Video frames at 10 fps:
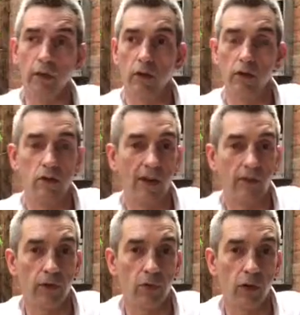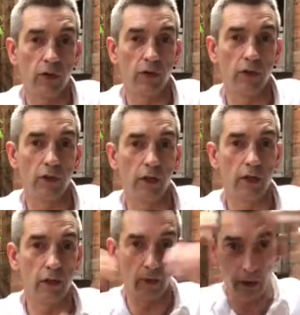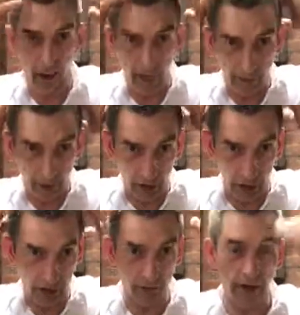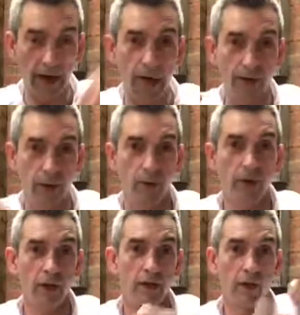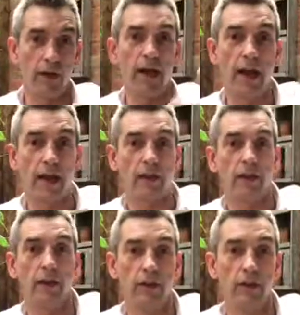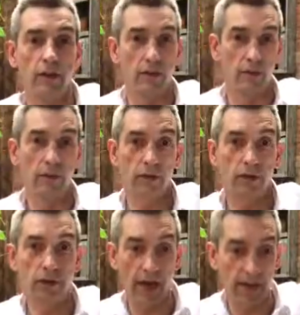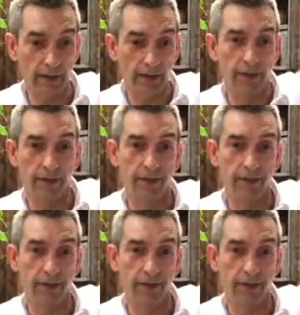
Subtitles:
lots of adverts work on, I've got a little bit of grey hair, so the grey hair and, the dyeing